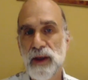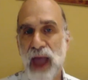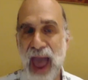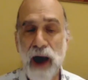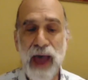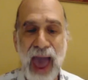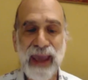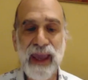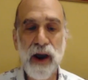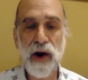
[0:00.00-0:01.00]
Ha-
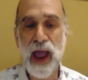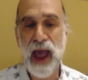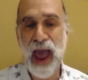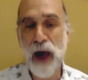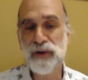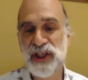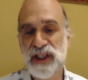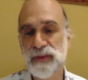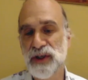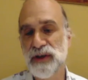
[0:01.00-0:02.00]
hacking are how
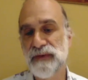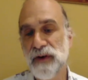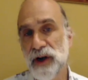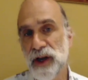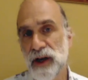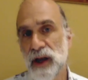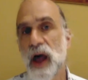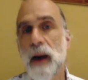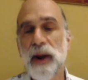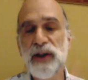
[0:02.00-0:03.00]
systems are subverted,
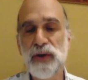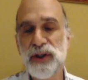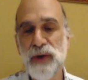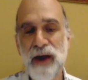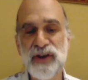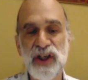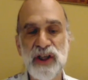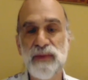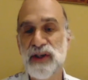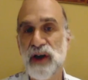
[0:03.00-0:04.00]
but it's also how
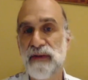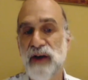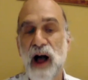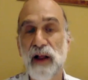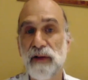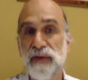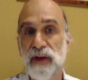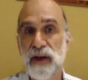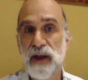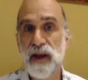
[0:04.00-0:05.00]
systems evolve.
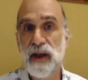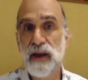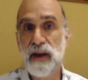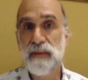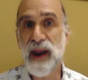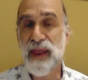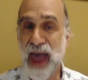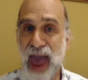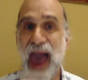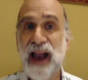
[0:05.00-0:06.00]
Many of the
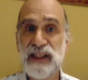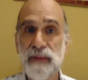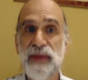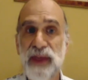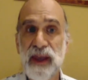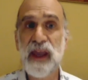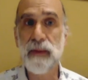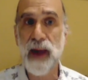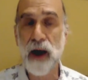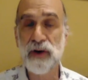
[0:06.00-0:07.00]
hacks I'm thinking
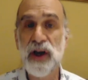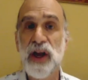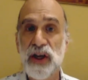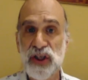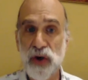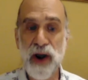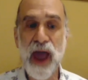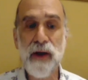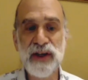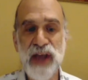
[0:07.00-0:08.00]
about start
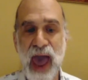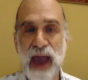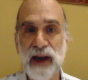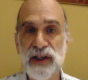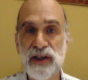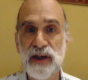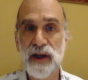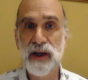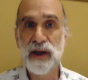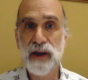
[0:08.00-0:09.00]
out as hacks,
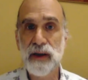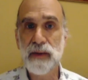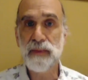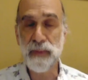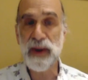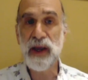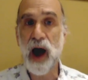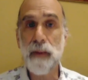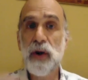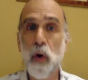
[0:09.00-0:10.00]
but
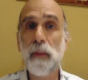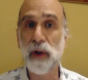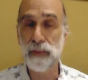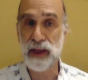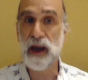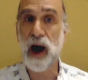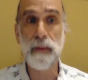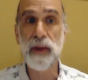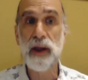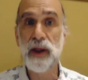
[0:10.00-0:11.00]
become normal,
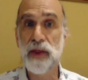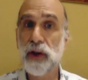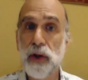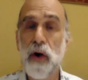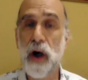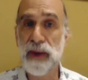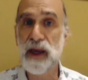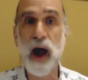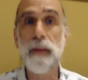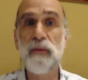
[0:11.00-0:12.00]
become the law,
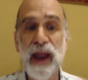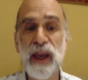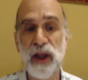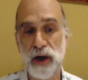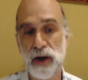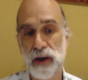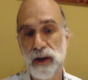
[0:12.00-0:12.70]
become regular.